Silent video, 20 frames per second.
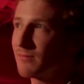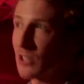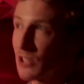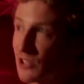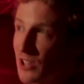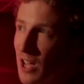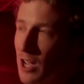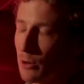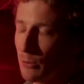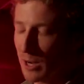The
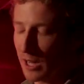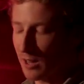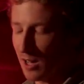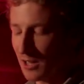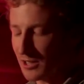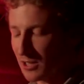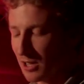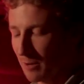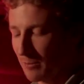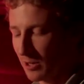stairway
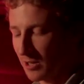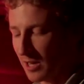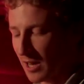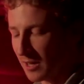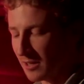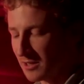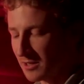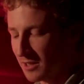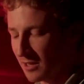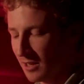lights come on
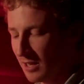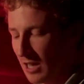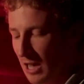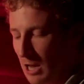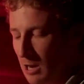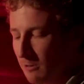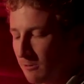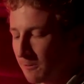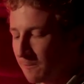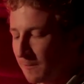next,
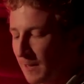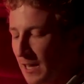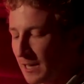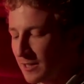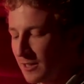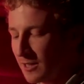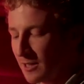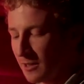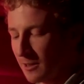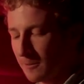
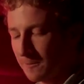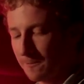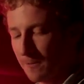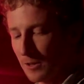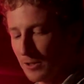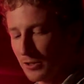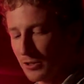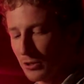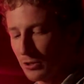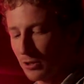reflected in the
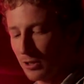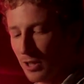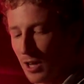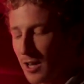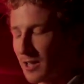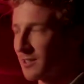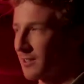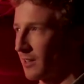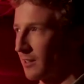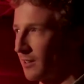front door
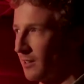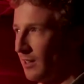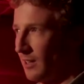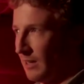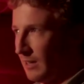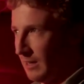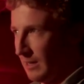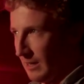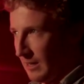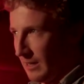glass, then
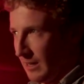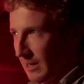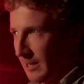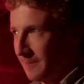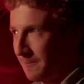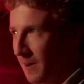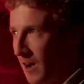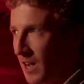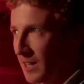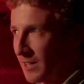
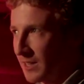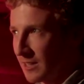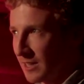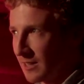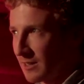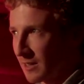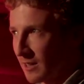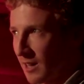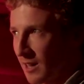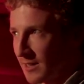
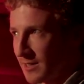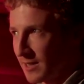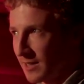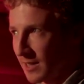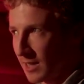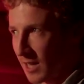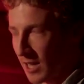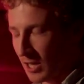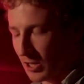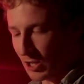finally the light
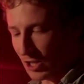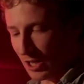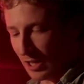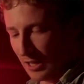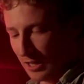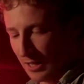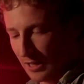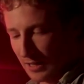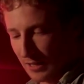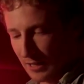in the kitchen.